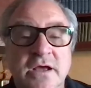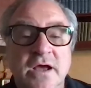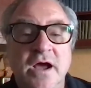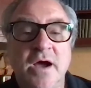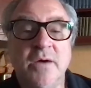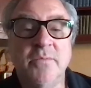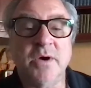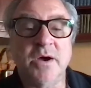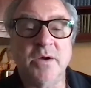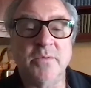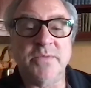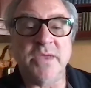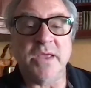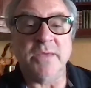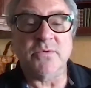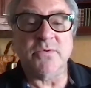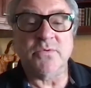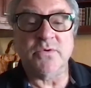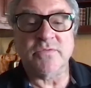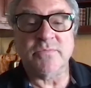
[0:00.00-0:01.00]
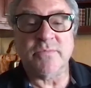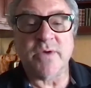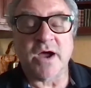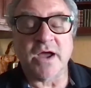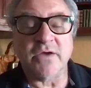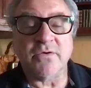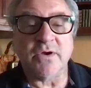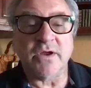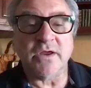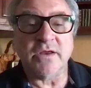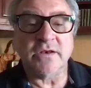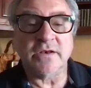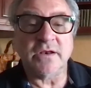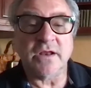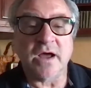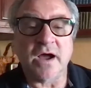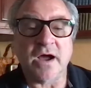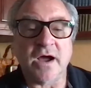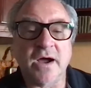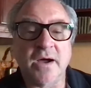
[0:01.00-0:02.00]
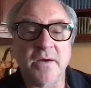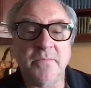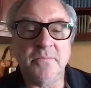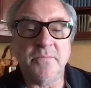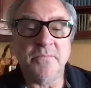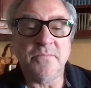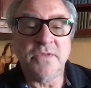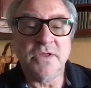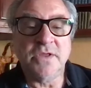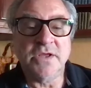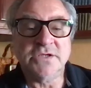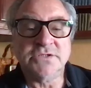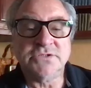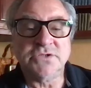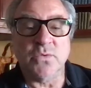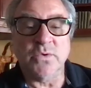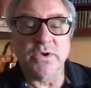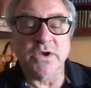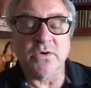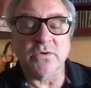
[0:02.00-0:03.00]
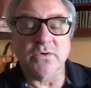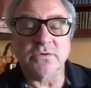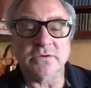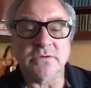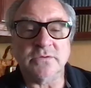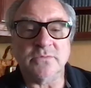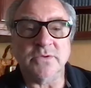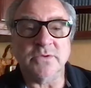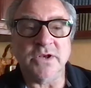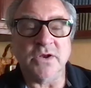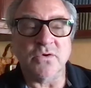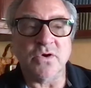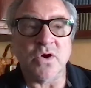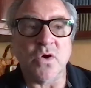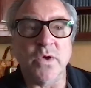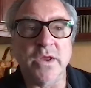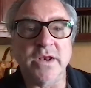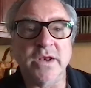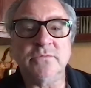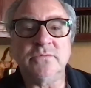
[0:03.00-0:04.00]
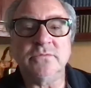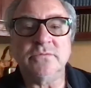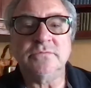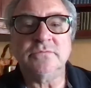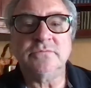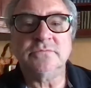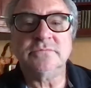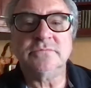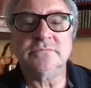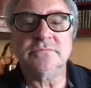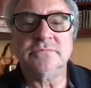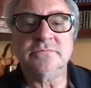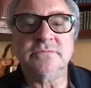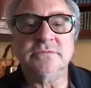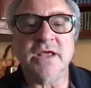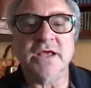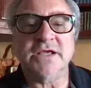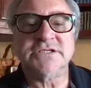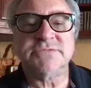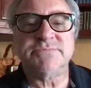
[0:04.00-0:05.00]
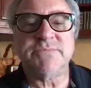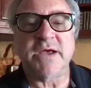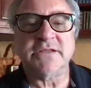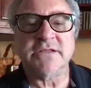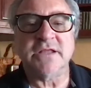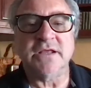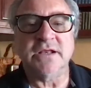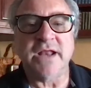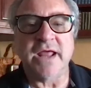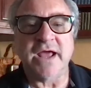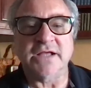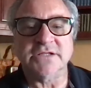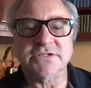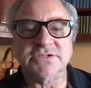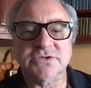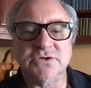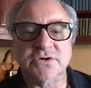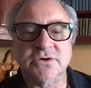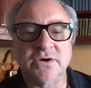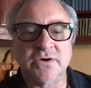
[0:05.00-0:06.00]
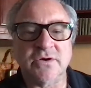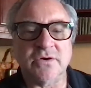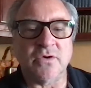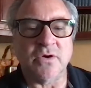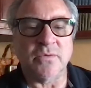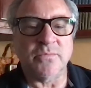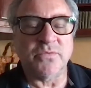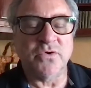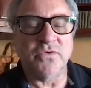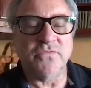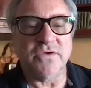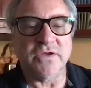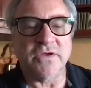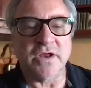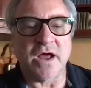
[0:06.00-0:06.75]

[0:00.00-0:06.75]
among people with migraine. So we don't go in expecting an answer or proving a